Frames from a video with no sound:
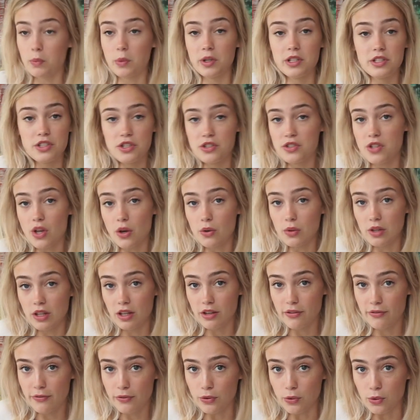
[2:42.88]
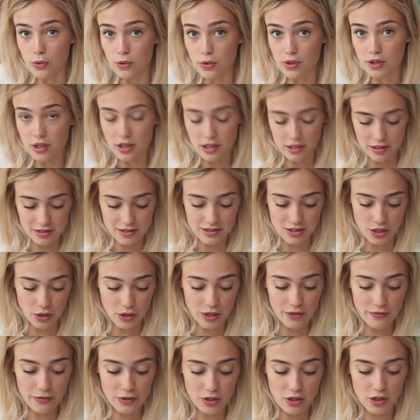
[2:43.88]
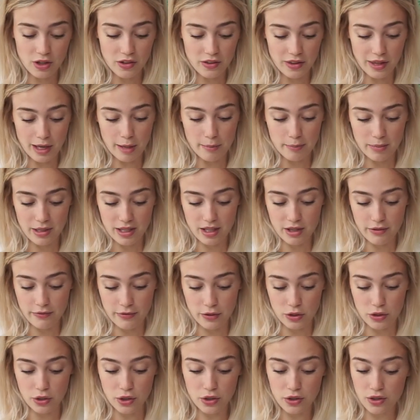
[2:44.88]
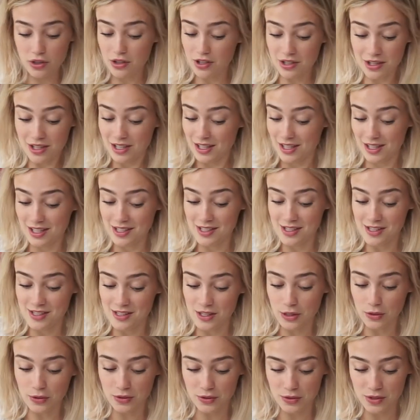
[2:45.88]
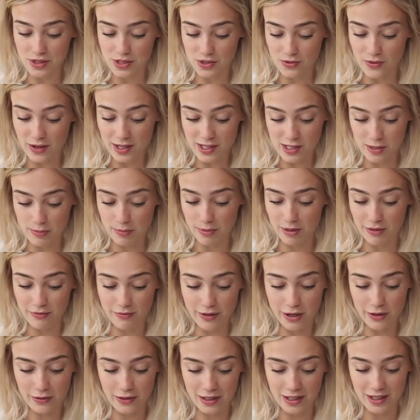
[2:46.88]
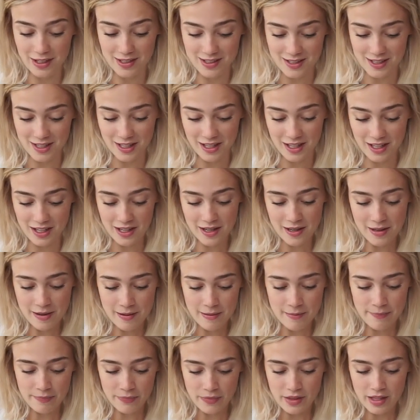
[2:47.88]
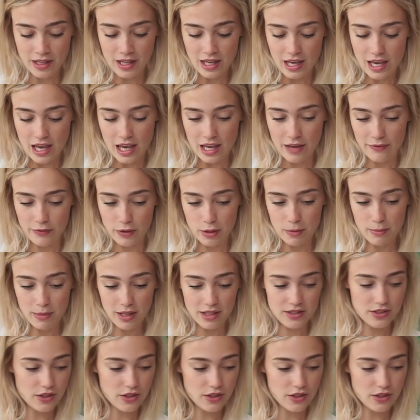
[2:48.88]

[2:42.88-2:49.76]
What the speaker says: with just only a fork. So if you're not that big of a cook, you can still do this recipe very easily. You mix